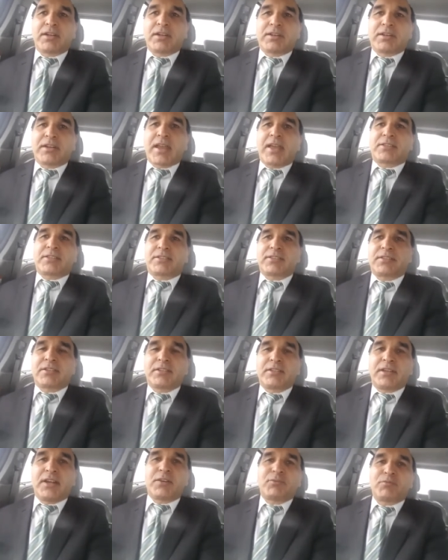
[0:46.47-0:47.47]
test.
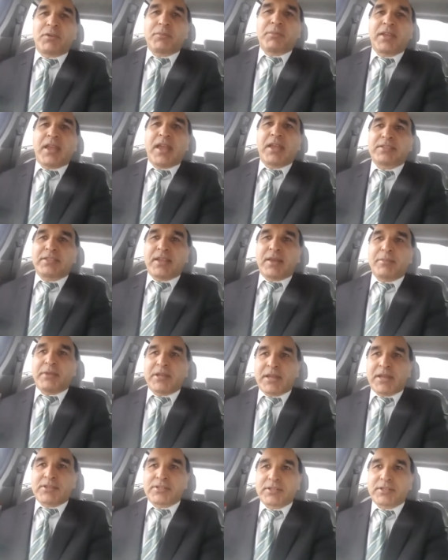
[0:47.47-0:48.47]
It will be
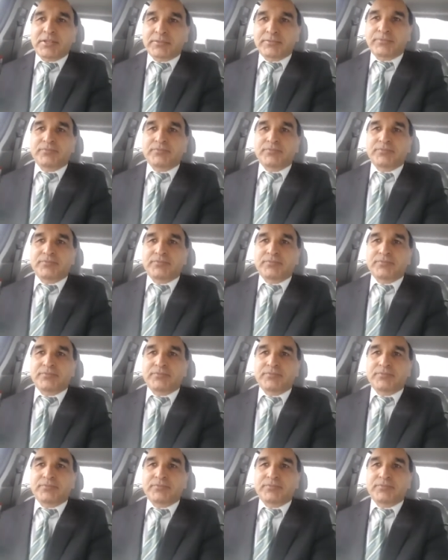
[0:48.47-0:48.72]
examination.